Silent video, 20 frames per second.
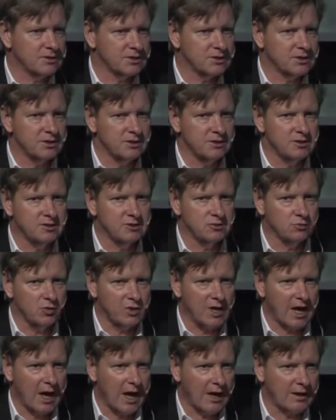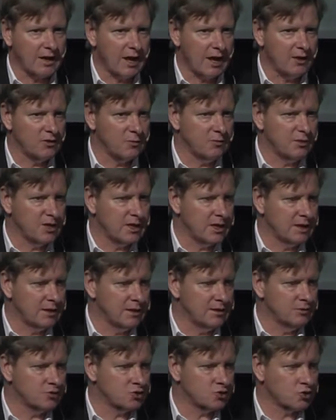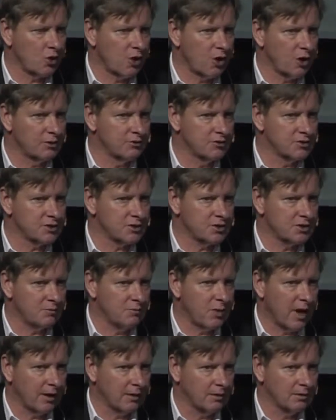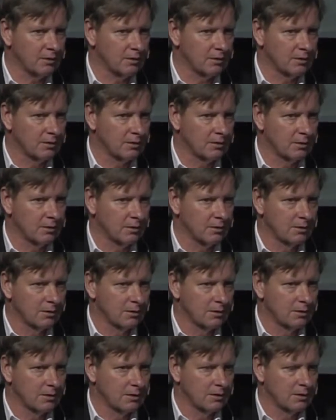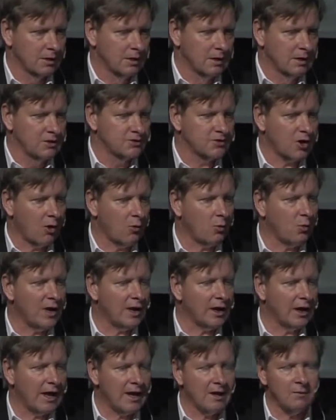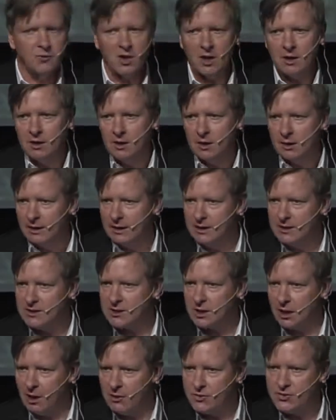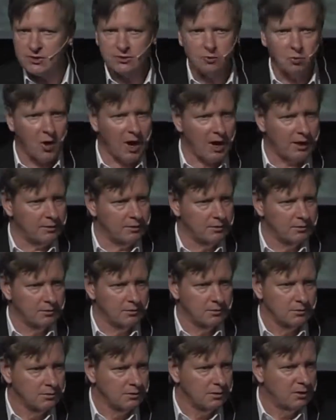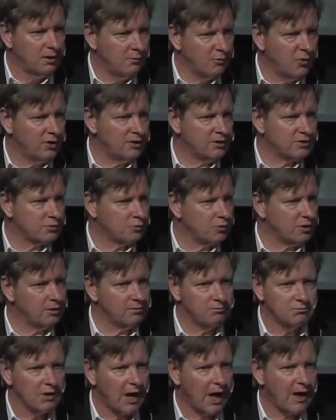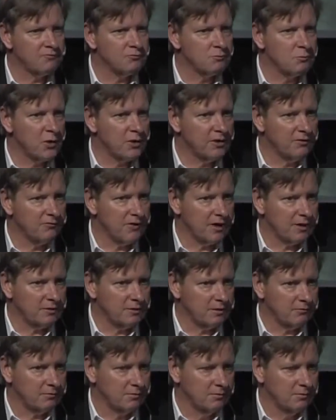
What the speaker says: seeds that we had at the beginning of the trial in the seed bank. So where lambda is close to 1, it means we haven't been effective.